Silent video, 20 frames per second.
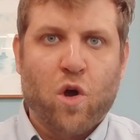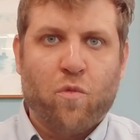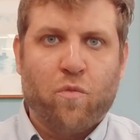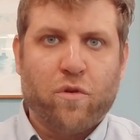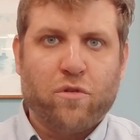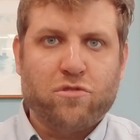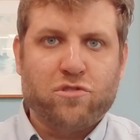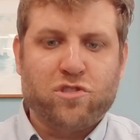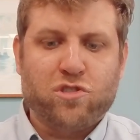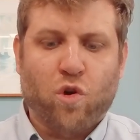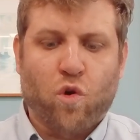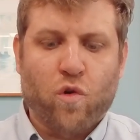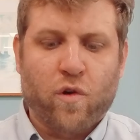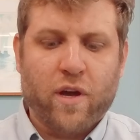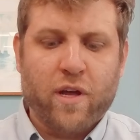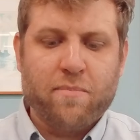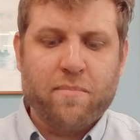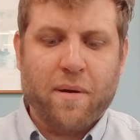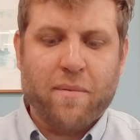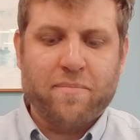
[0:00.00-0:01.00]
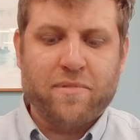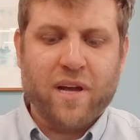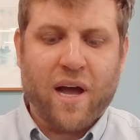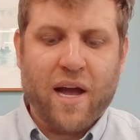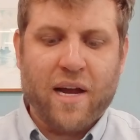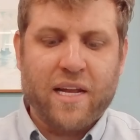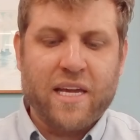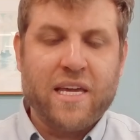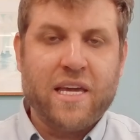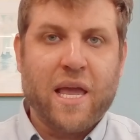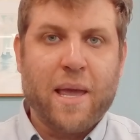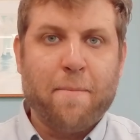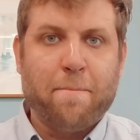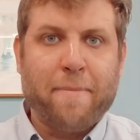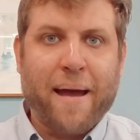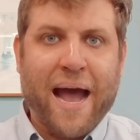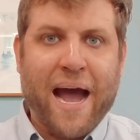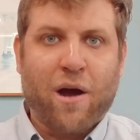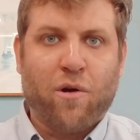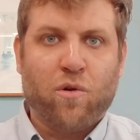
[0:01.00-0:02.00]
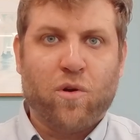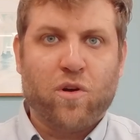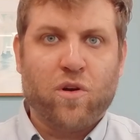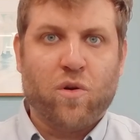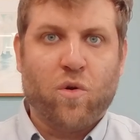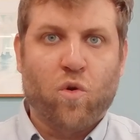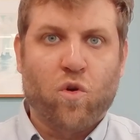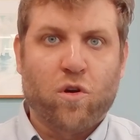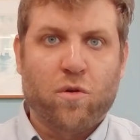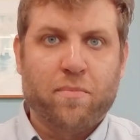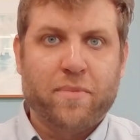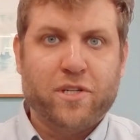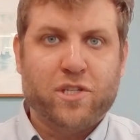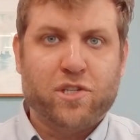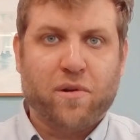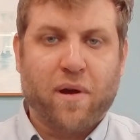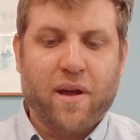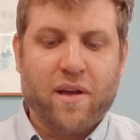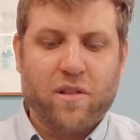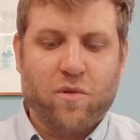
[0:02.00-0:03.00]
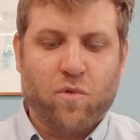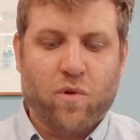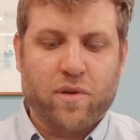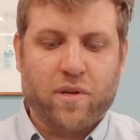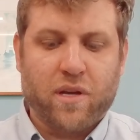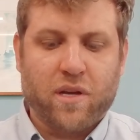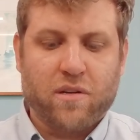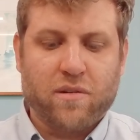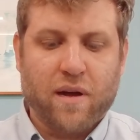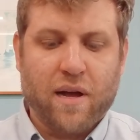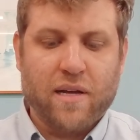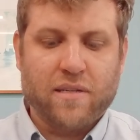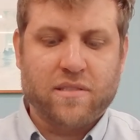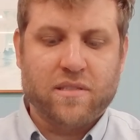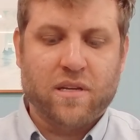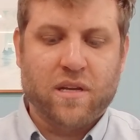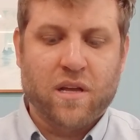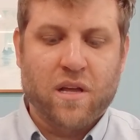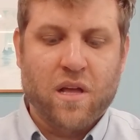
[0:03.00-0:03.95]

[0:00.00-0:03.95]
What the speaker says: Will Zoran Mamdani Empower or Betray the Working Class?